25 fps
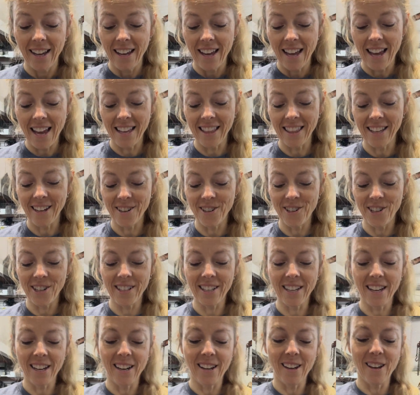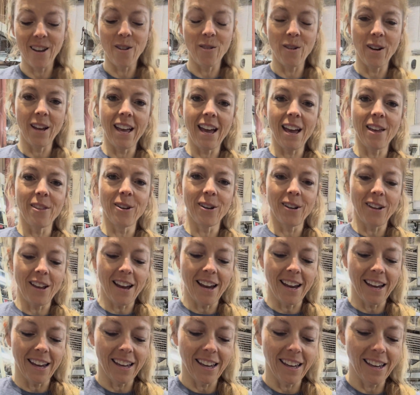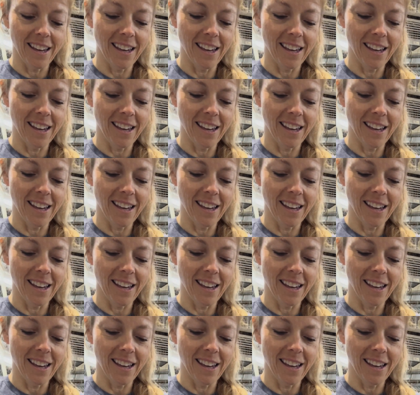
and they're just gonna go together like